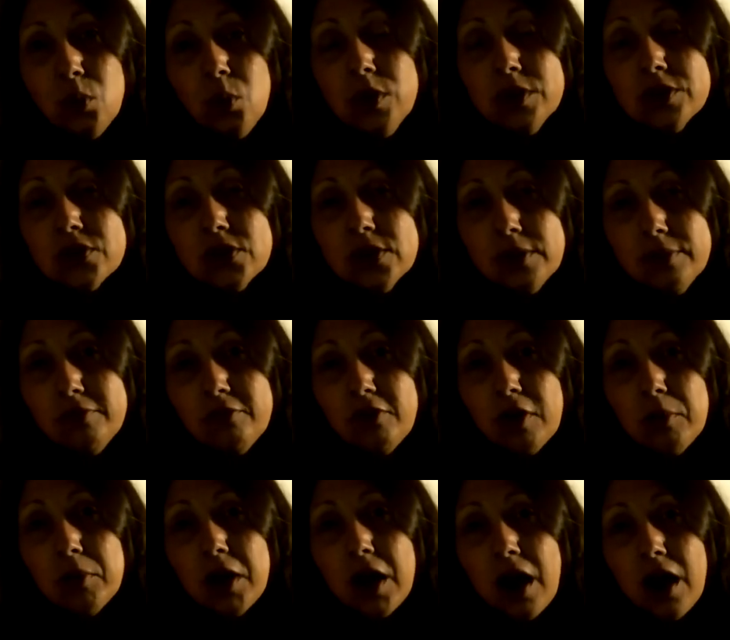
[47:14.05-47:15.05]
wisdom
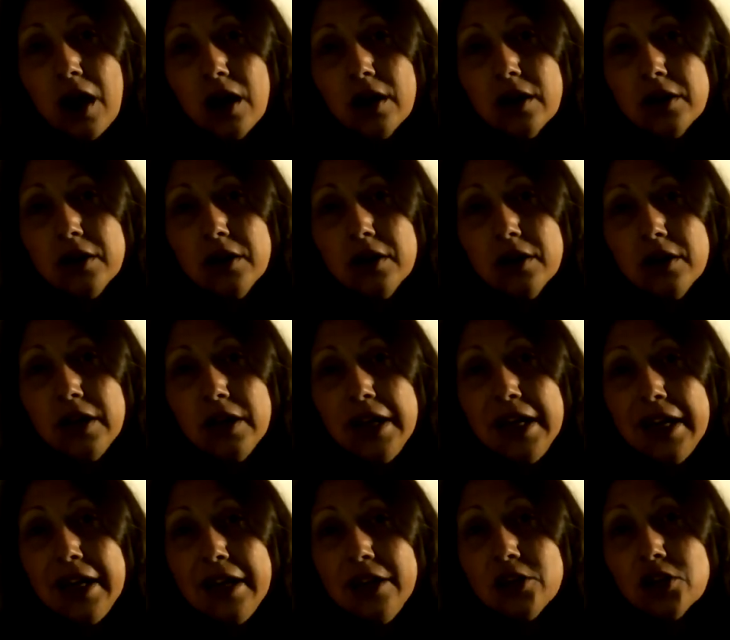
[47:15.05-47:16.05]
from God
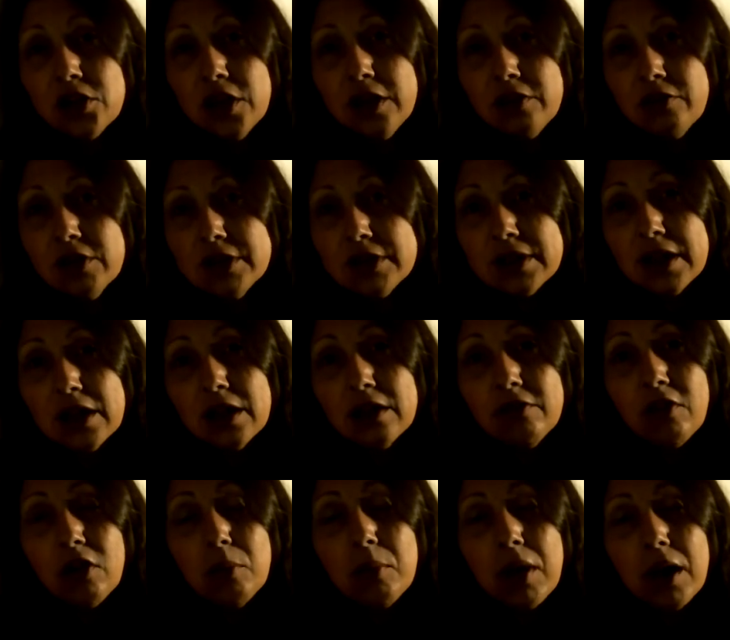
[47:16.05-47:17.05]
in each and every cell
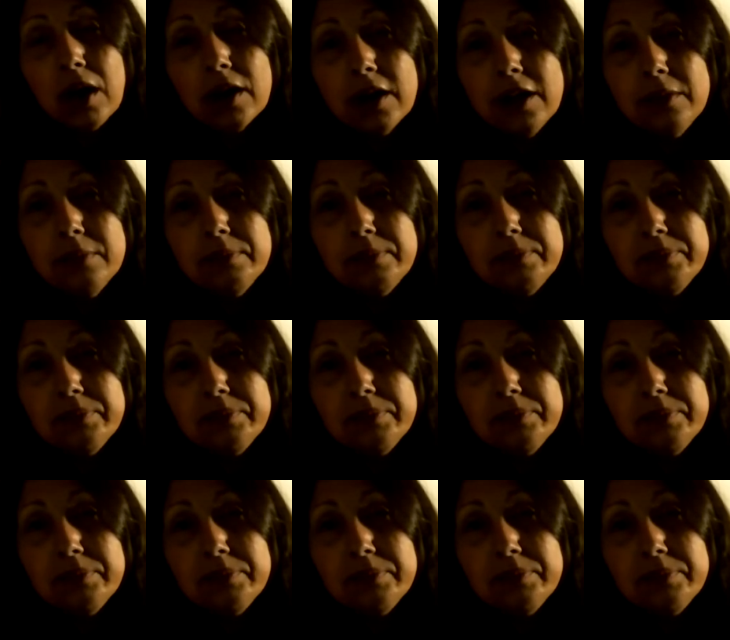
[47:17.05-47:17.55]
of our body.